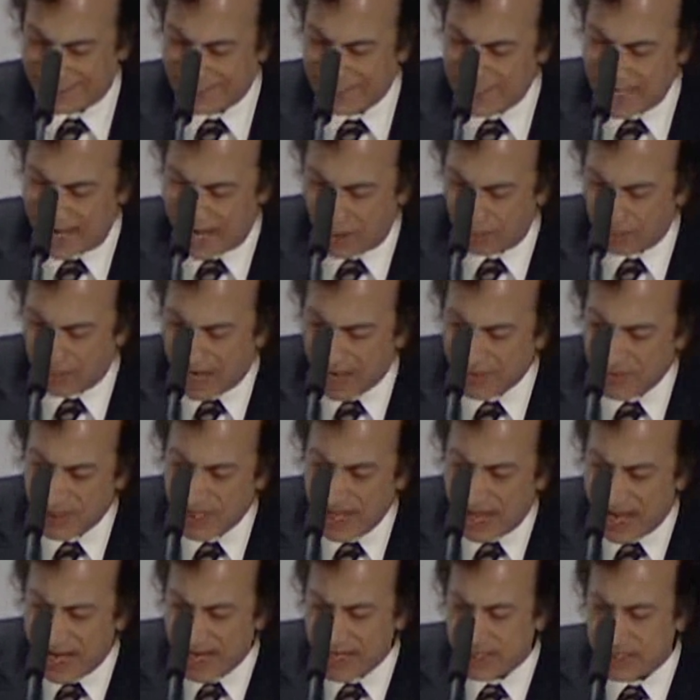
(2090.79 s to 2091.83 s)
Now by the
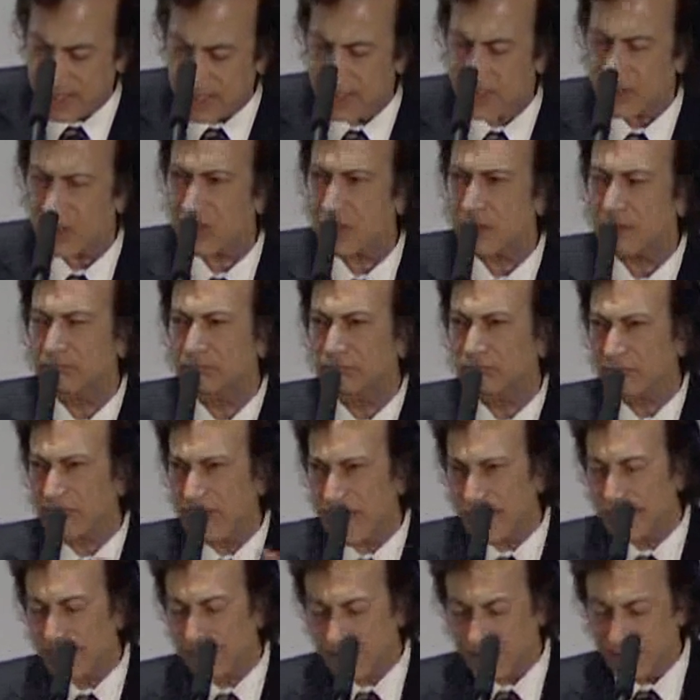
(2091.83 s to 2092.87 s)
80s,
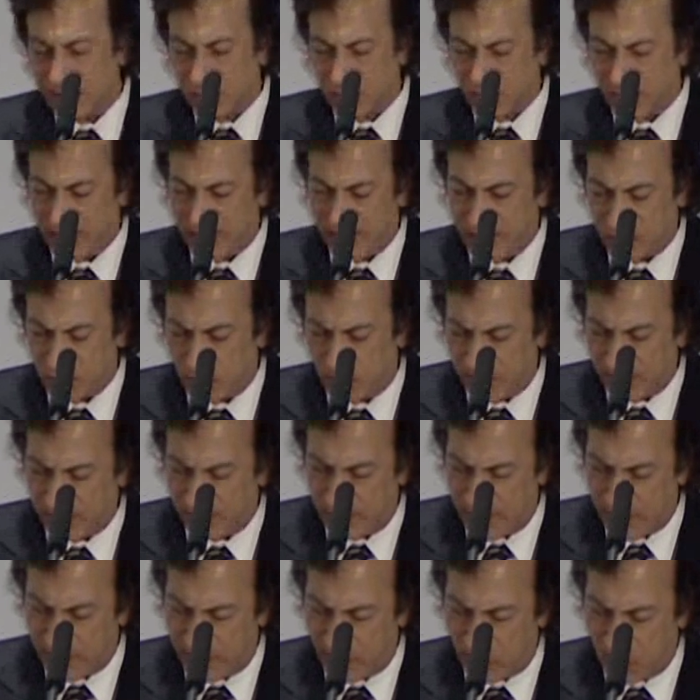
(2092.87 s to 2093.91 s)
England is really doing
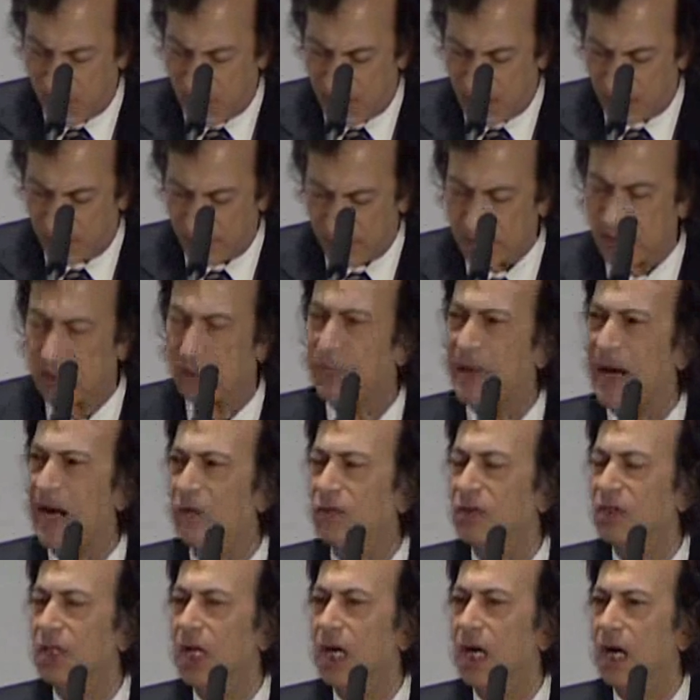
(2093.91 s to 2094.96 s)
very well. There's
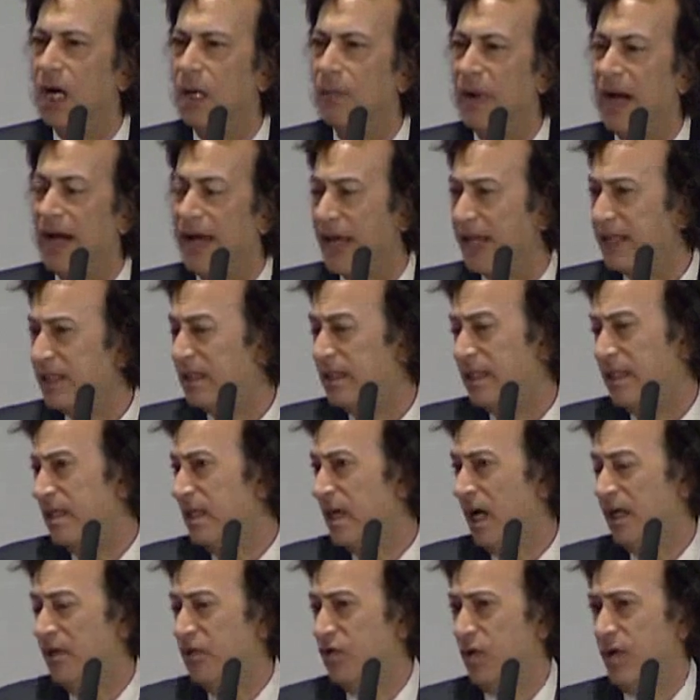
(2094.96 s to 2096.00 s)
about, by
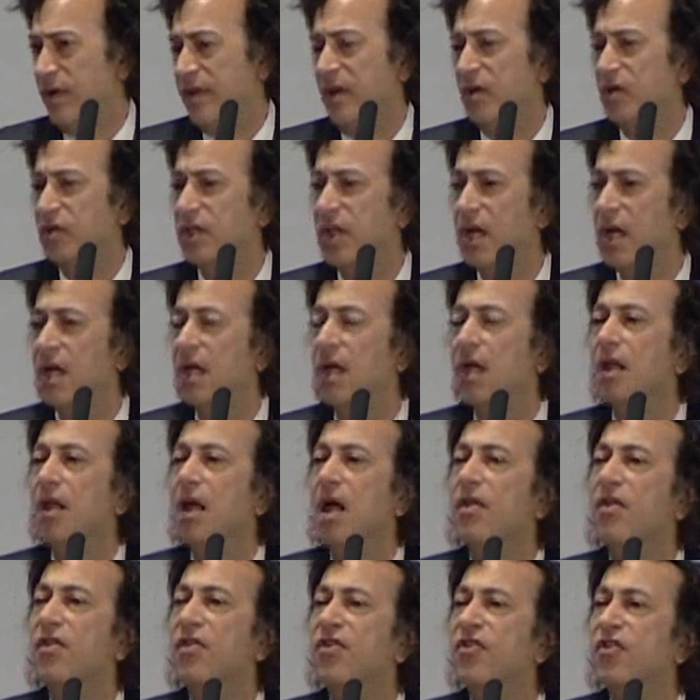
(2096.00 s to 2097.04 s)
1800, there's
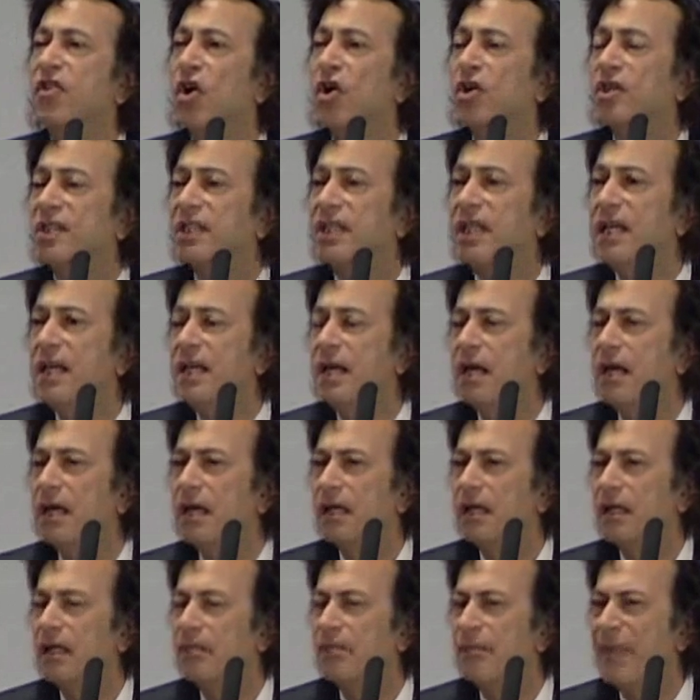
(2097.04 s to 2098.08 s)
30
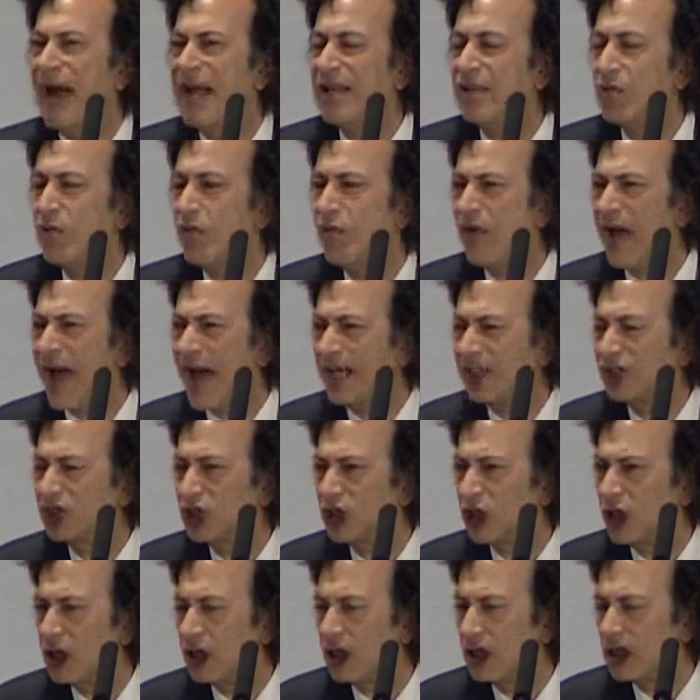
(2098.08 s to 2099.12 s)

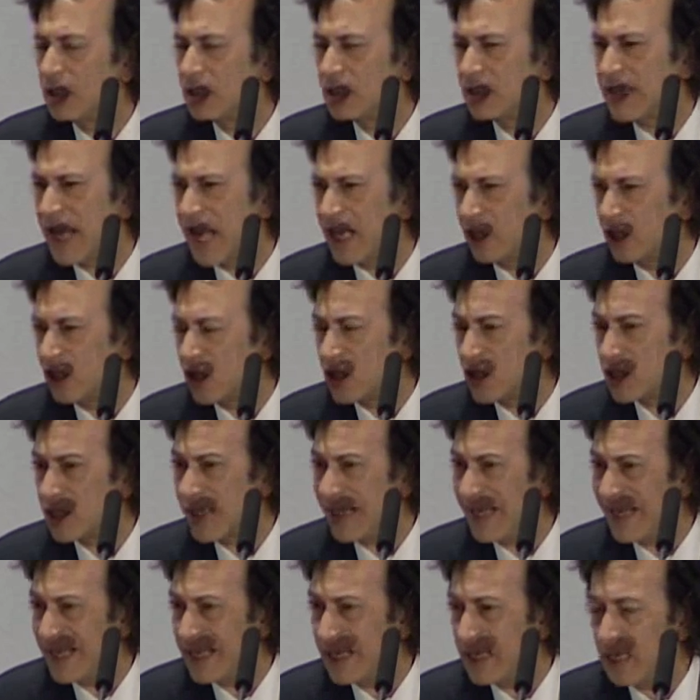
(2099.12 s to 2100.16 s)
manufacture cellars
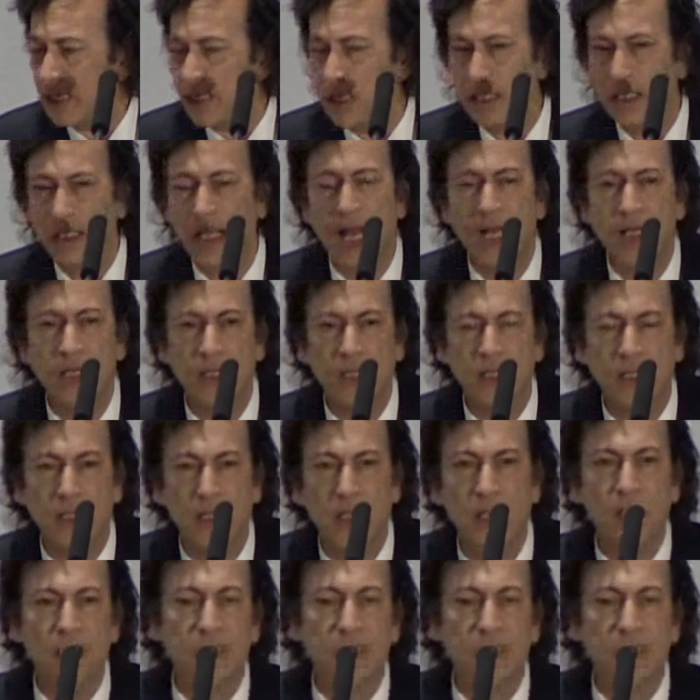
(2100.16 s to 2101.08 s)
in London.